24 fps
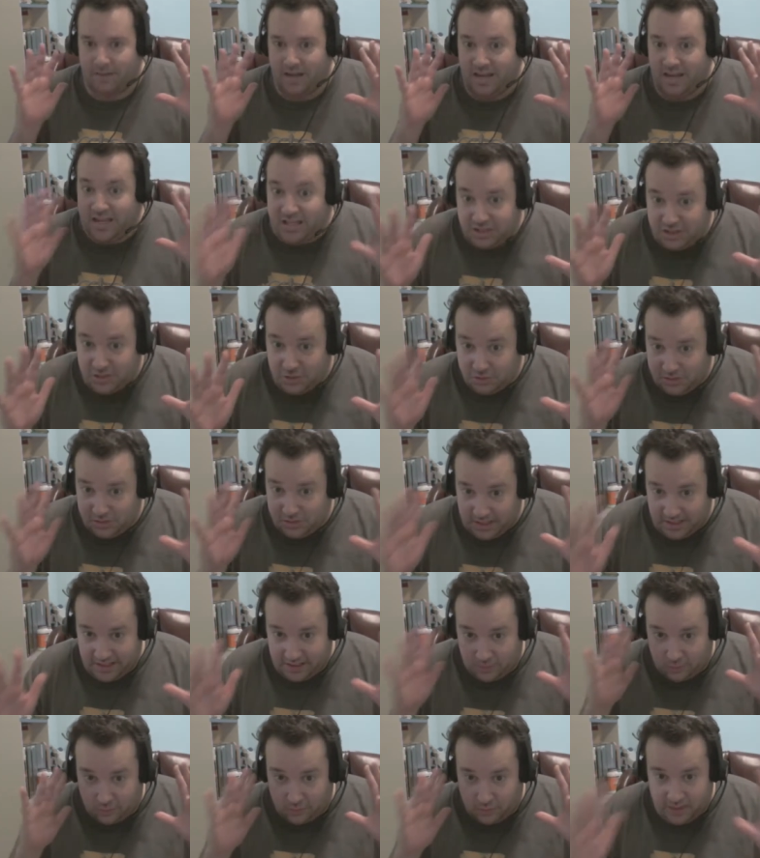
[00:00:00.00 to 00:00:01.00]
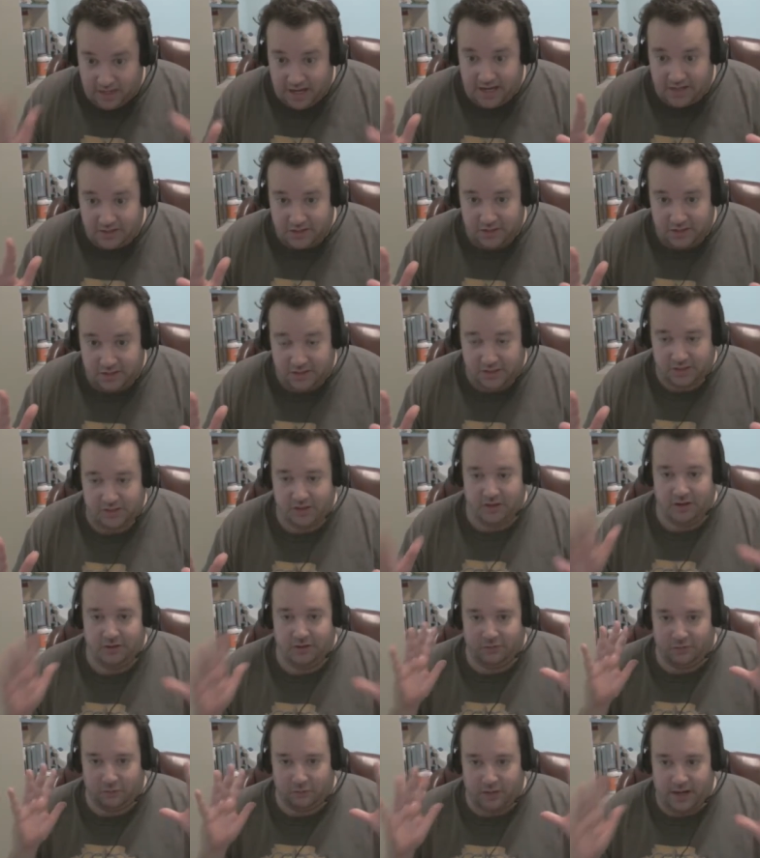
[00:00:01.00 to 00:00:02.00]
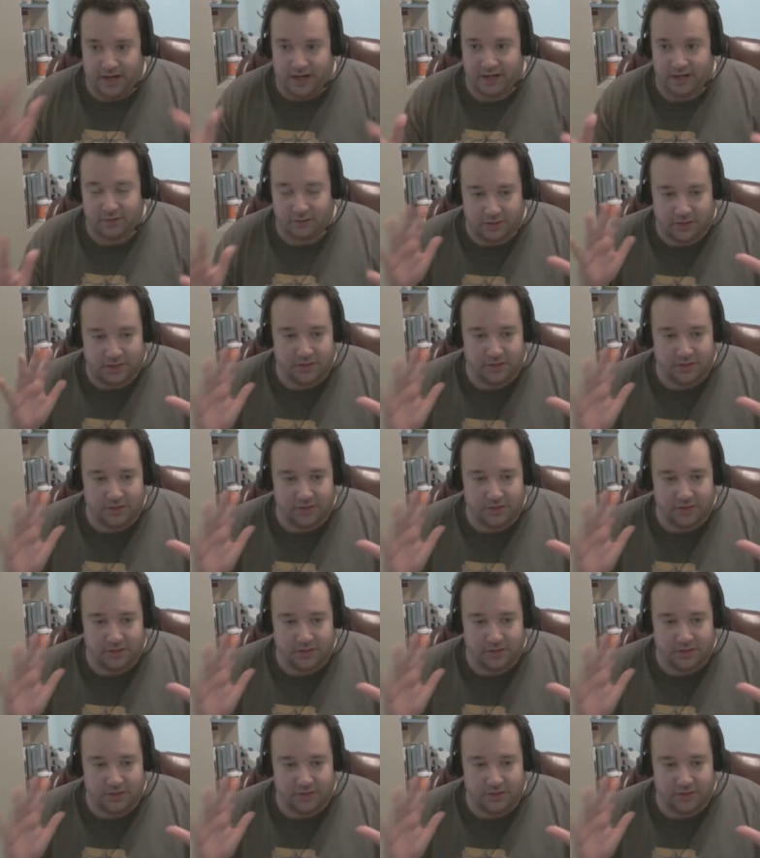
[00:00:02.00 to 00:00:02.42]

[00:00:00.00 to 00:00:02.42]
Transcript: issues that it creates for regular